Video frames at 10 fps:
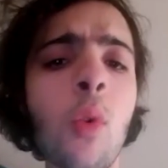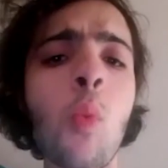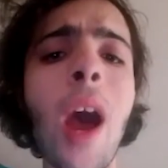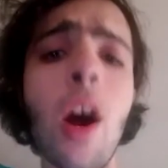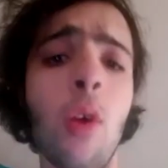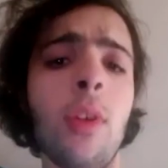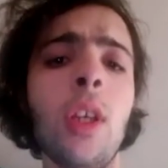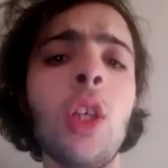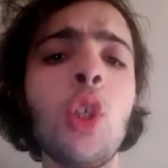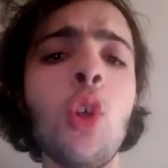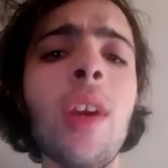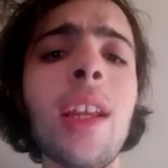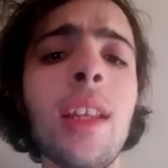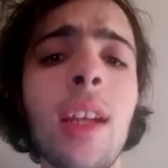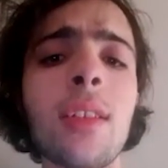Wow, you're
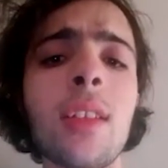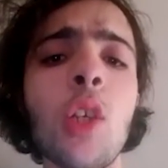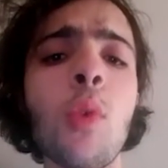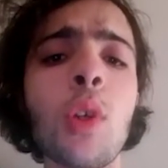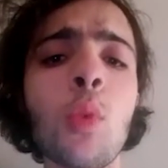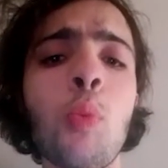idiots. You were